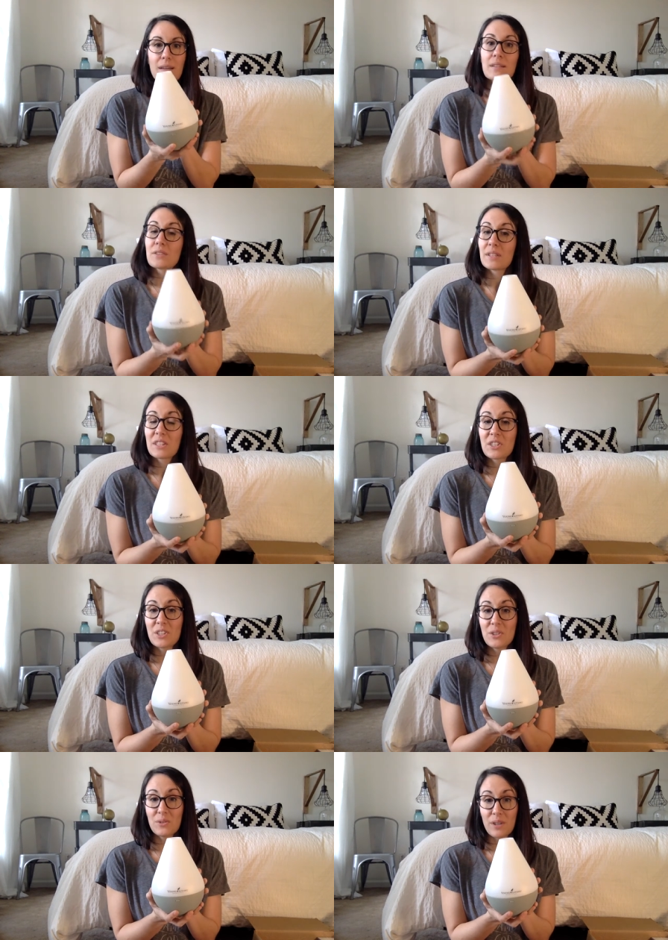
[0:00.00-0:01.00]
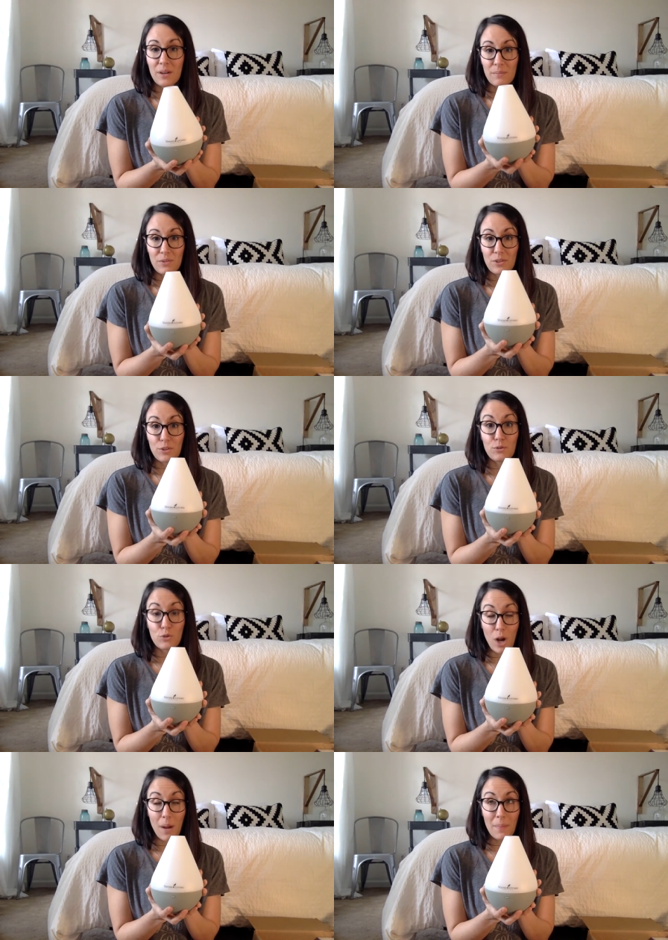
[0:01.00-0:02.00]
So this is the Dewdrop,
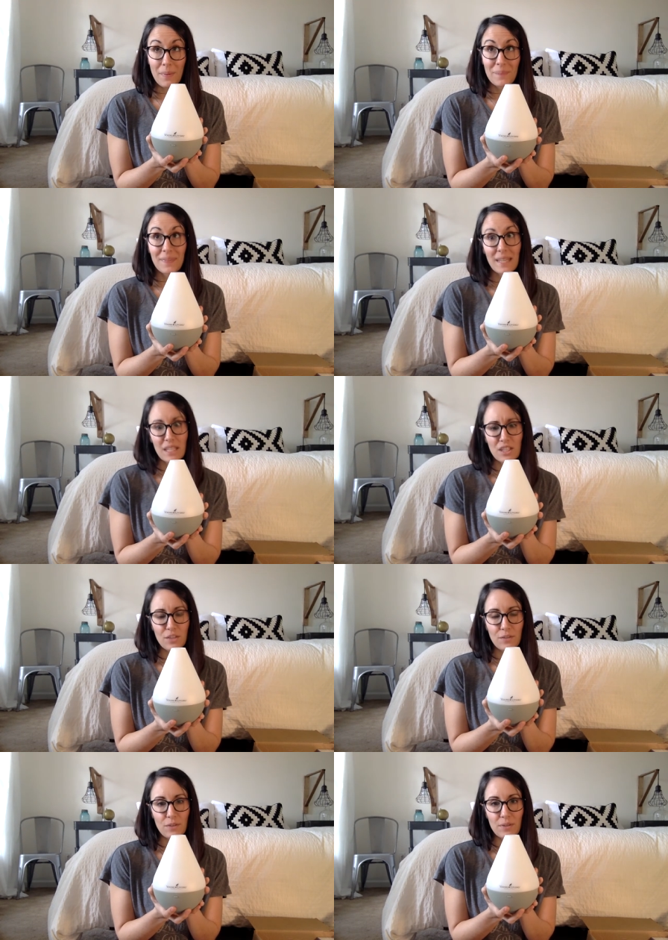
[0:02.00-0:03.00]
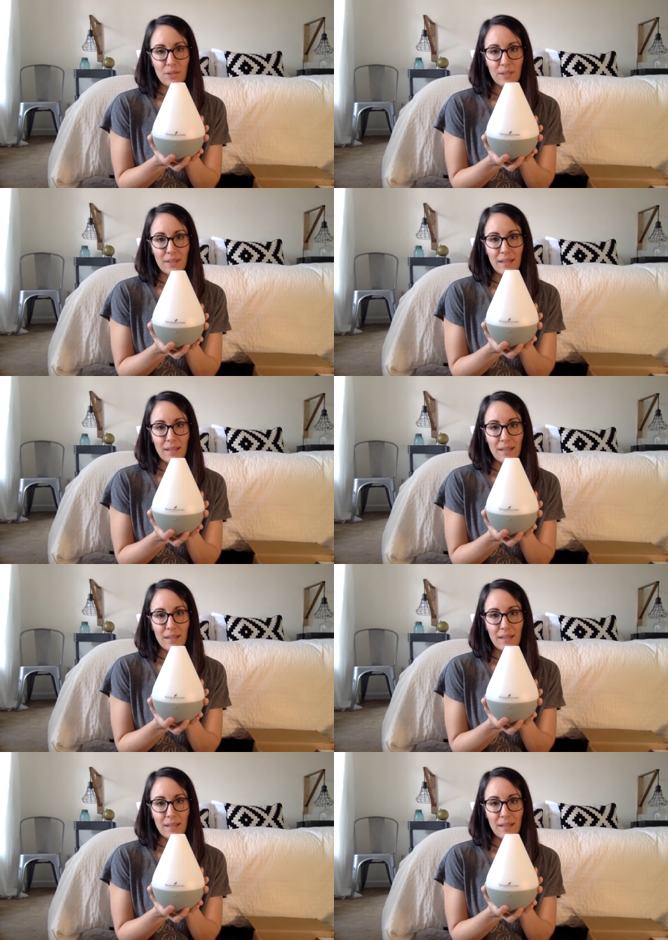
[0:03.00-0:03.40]
Dewdrop diffuser.